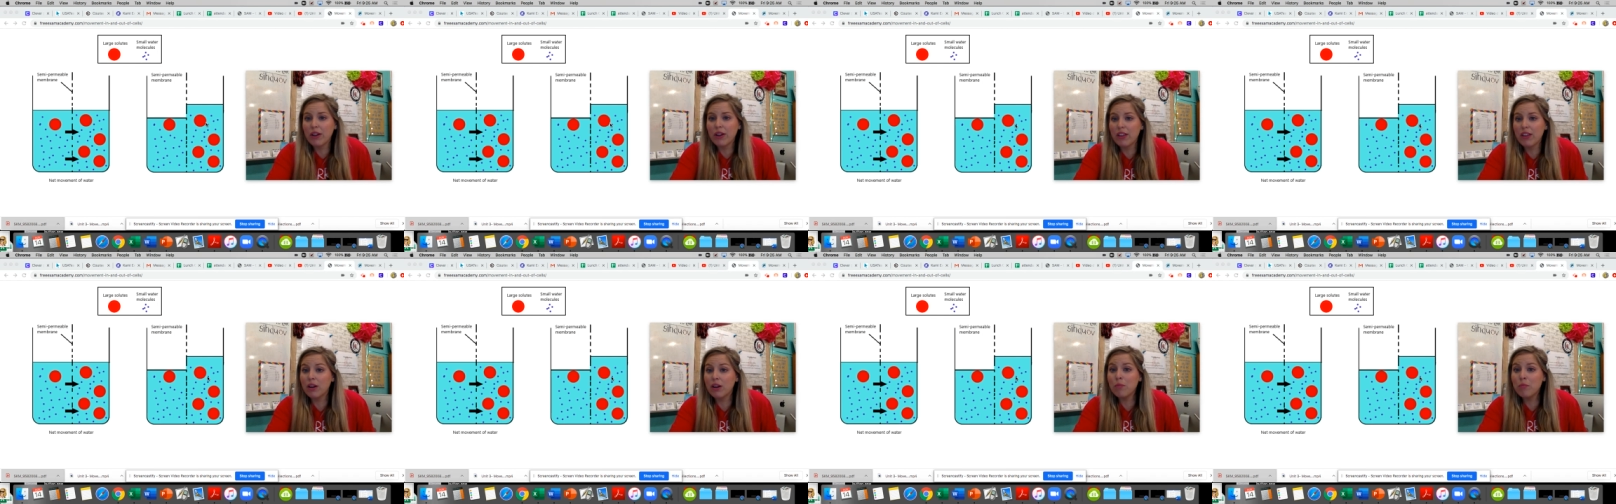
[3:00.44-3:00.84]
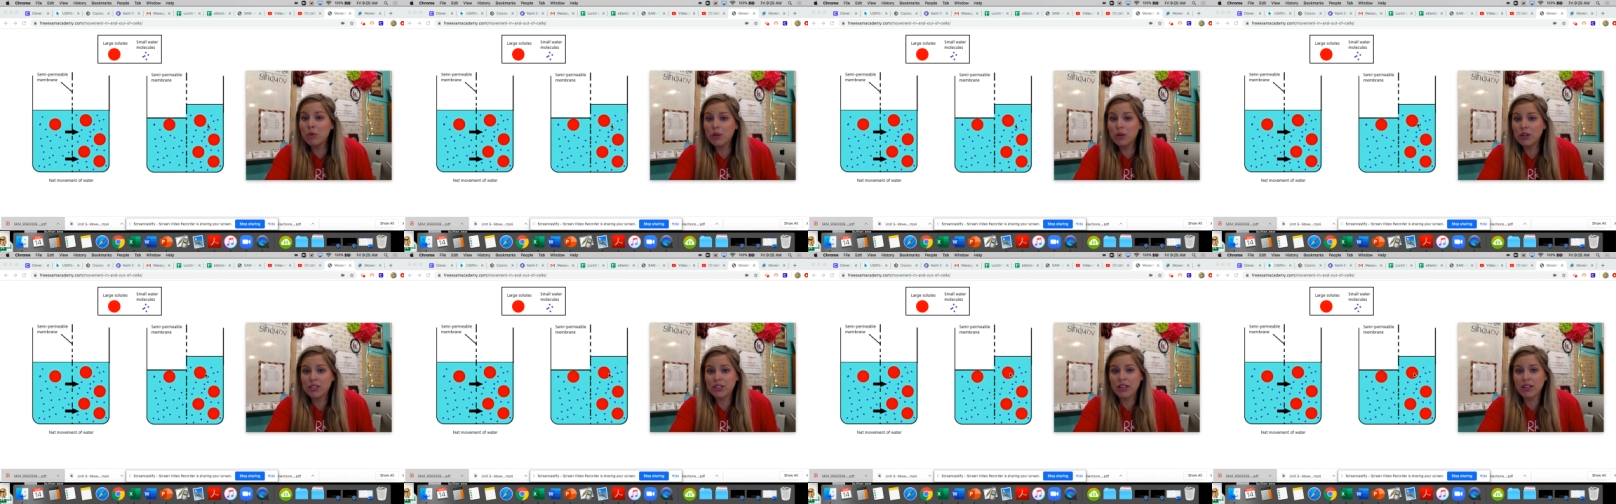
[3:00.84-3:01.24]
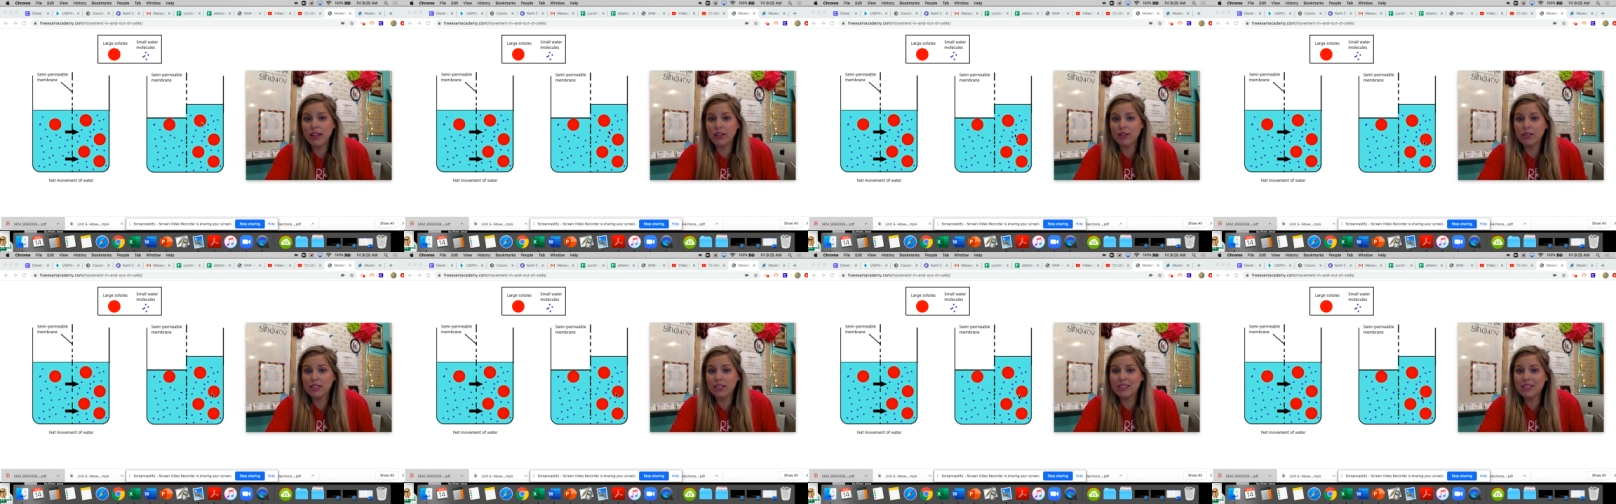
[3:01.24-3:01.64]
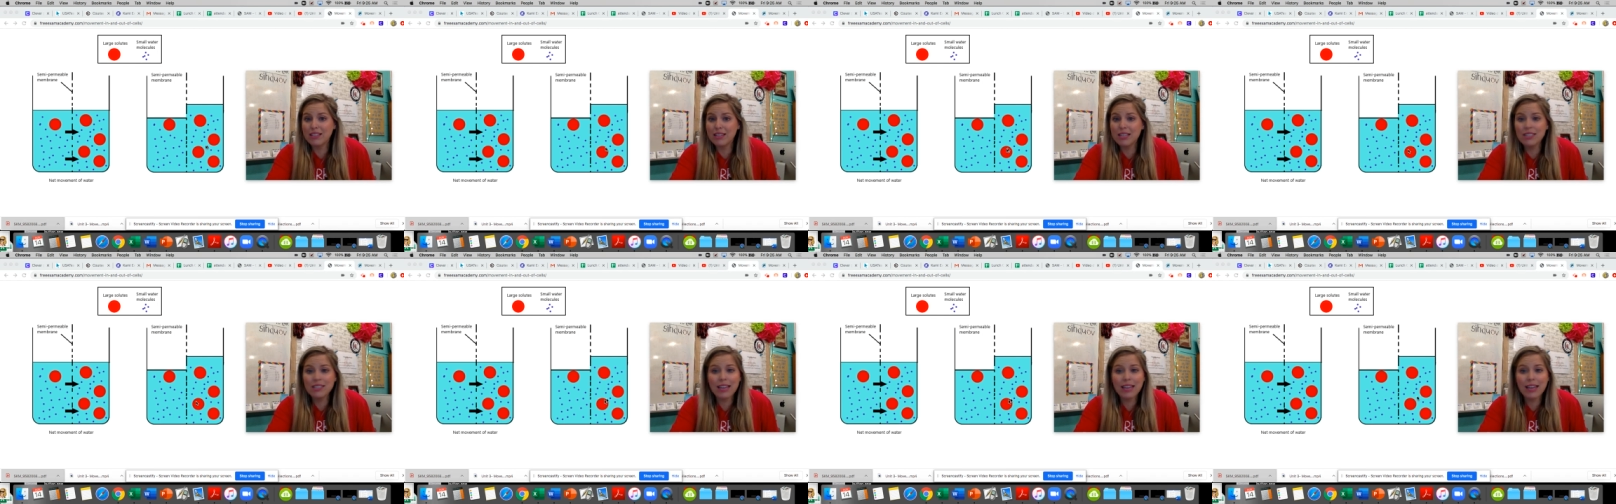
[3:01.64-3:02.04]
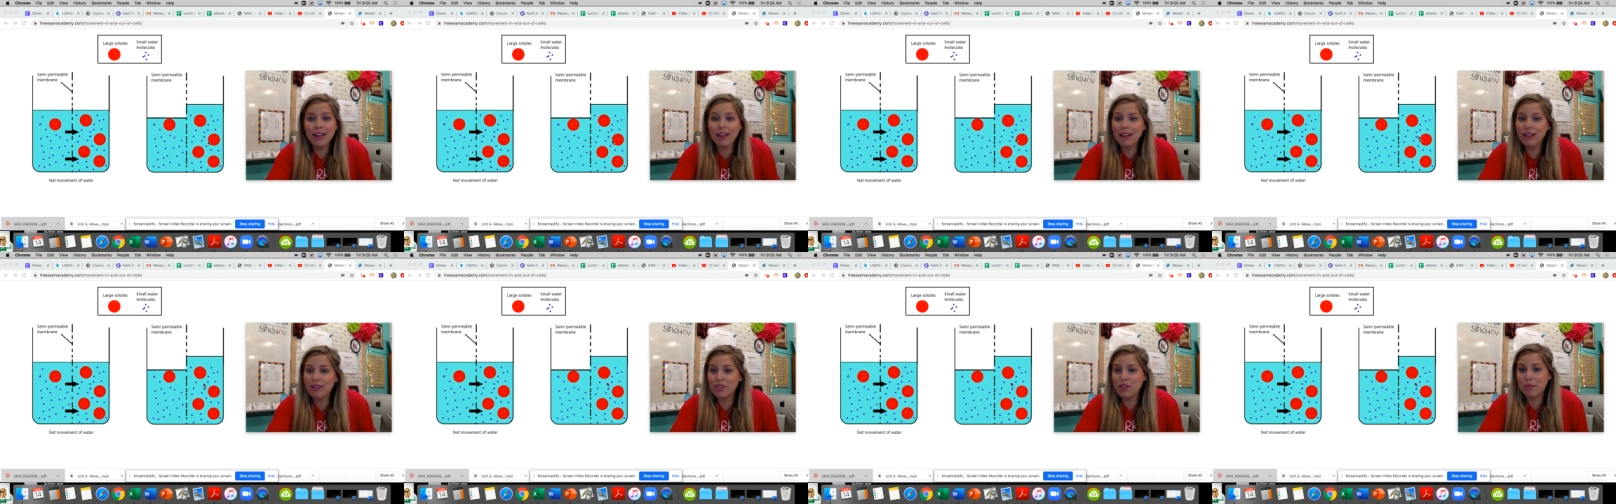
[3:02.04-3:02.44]
there are more solutes because these
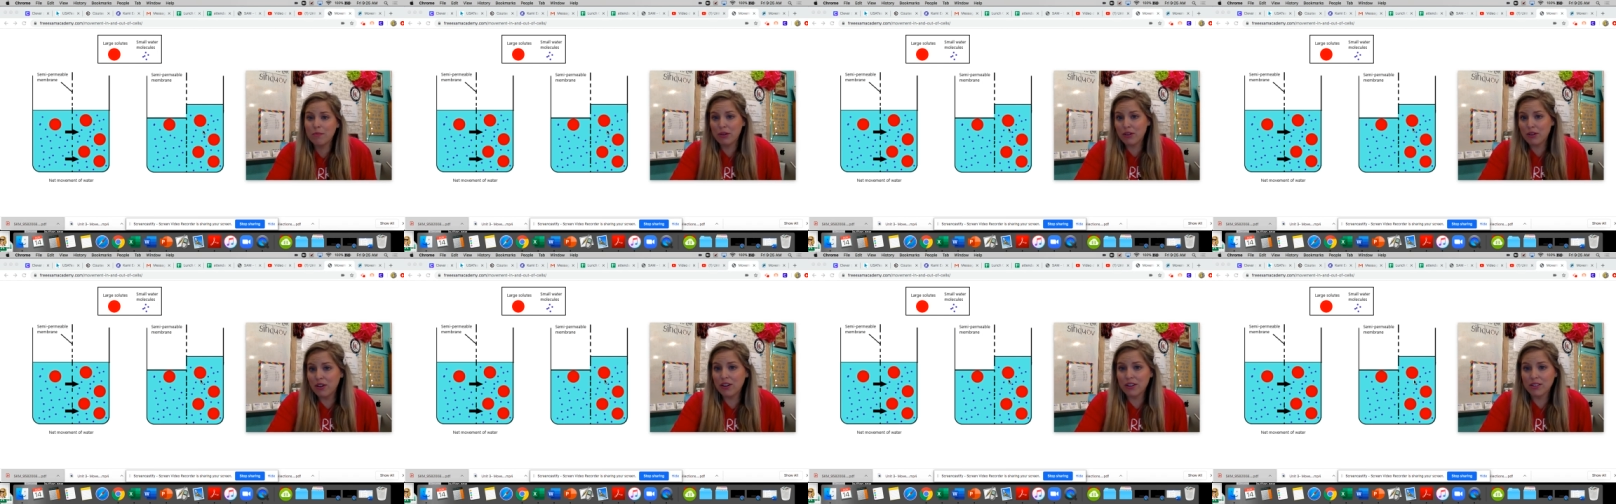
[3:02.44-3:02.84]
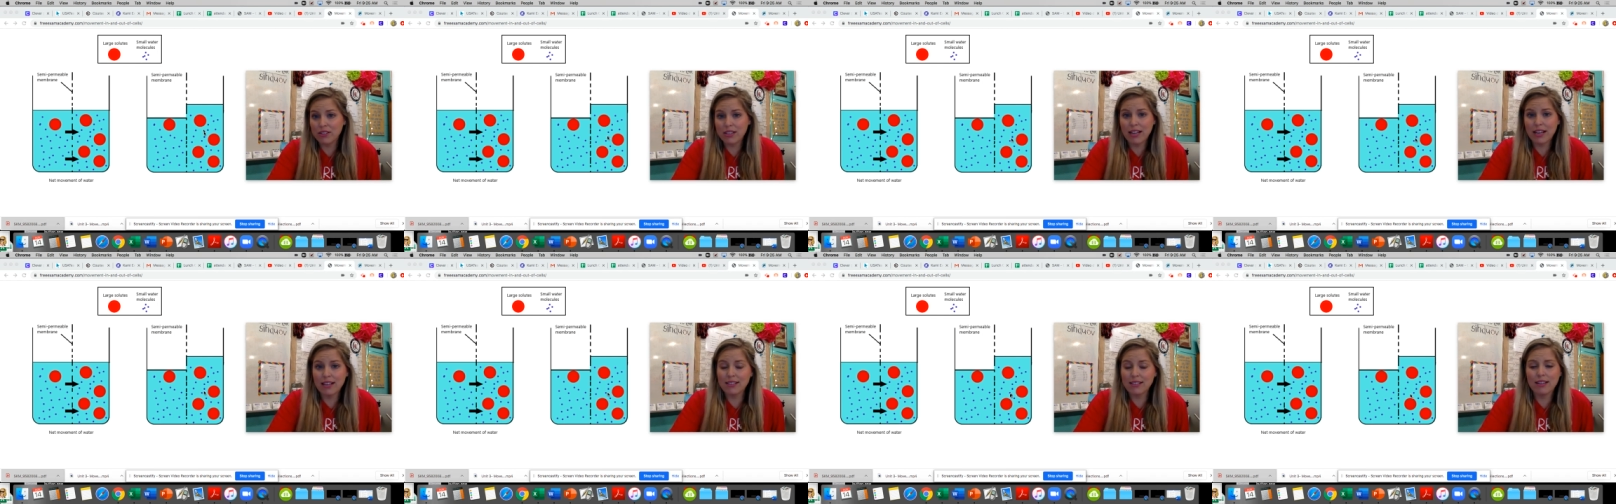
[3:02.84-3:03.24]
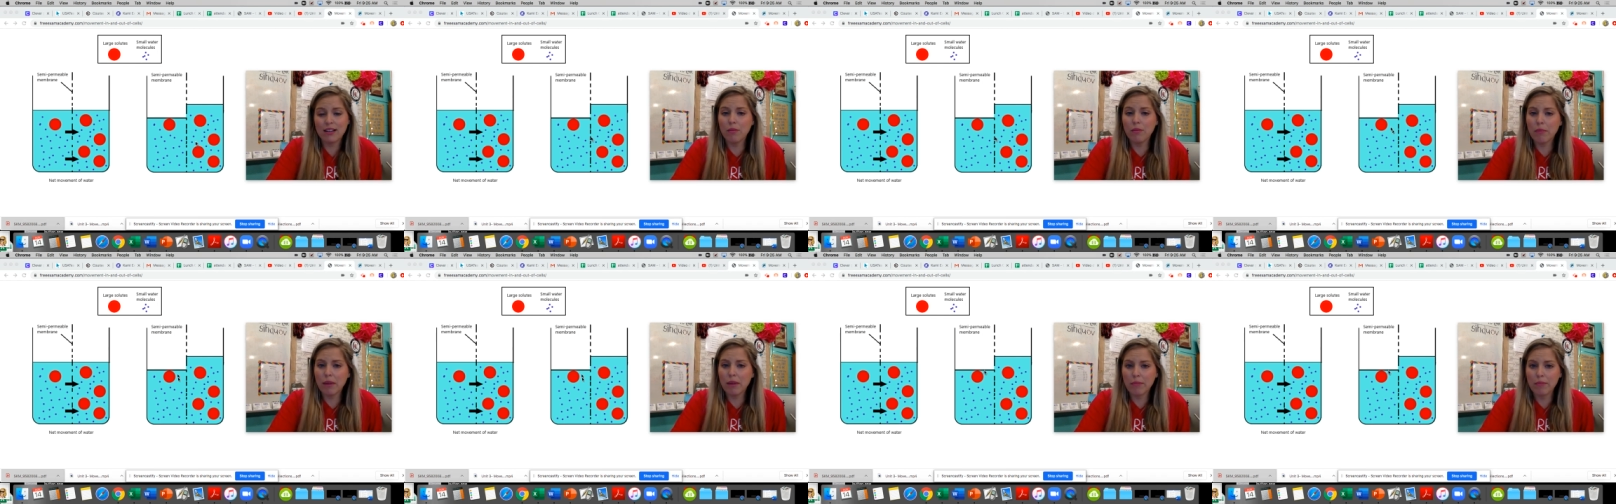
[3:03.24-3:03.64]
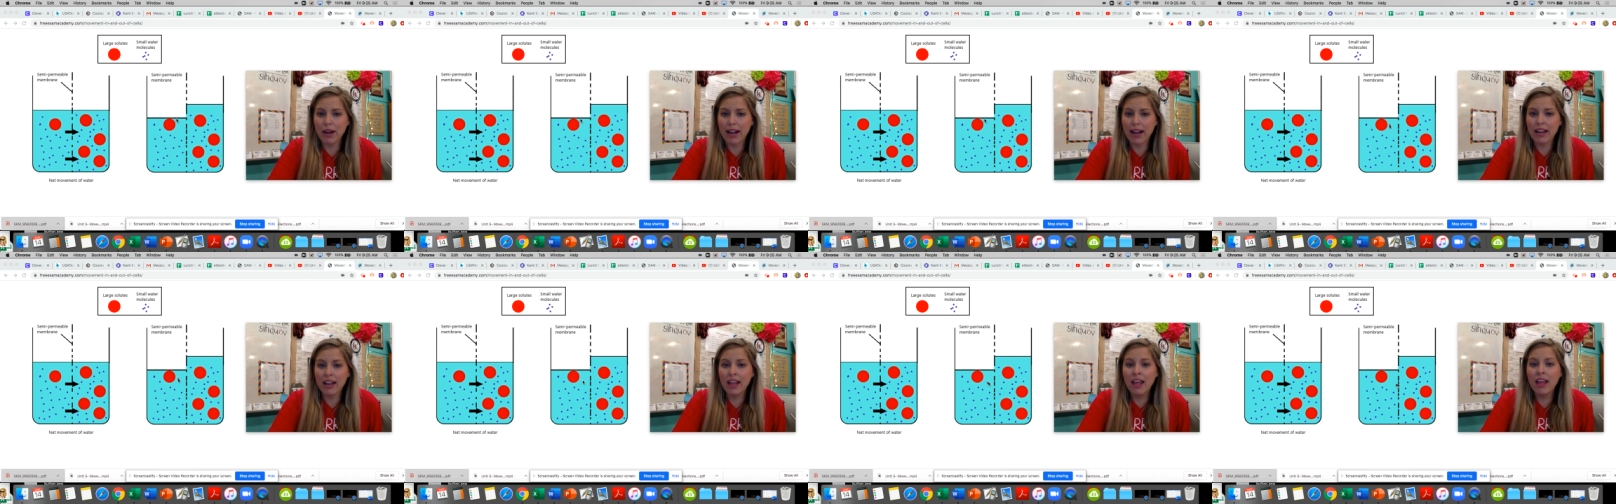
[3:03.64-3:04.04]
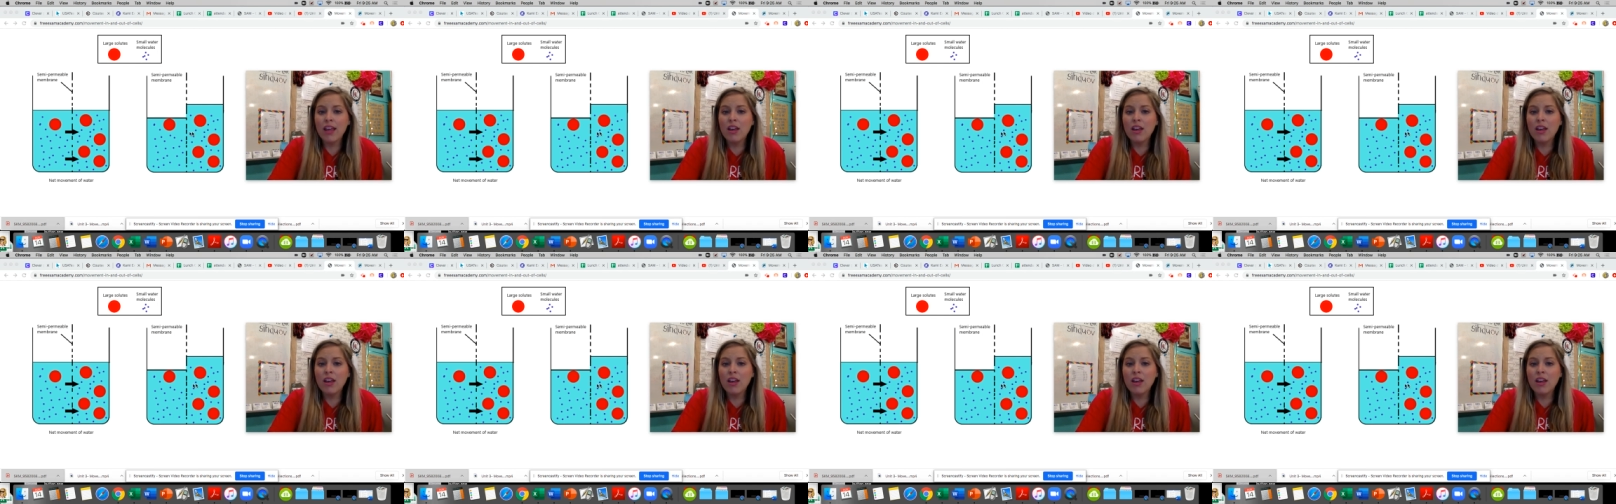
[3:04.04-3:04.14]
cannot jump across that cell membrane.